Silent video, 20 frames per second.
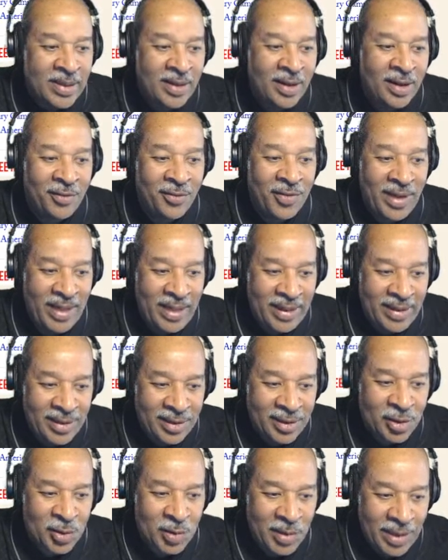of any
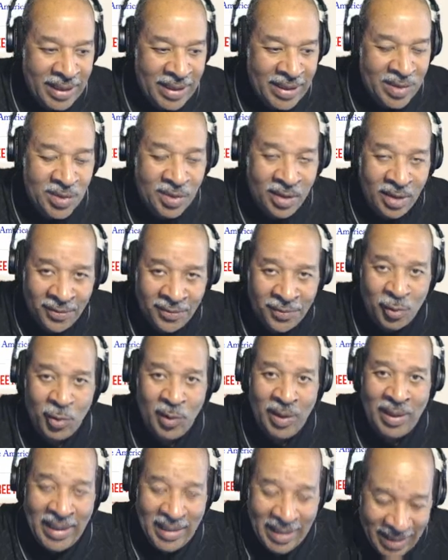trace of
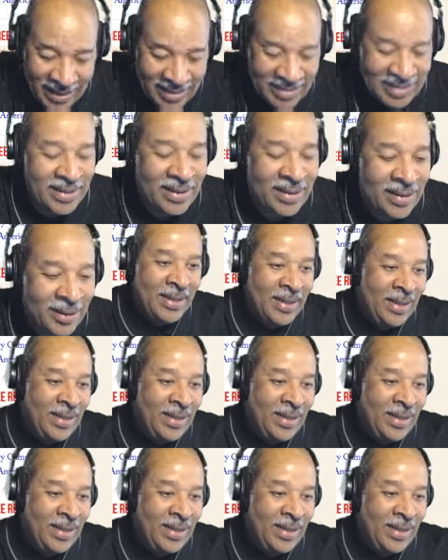religion.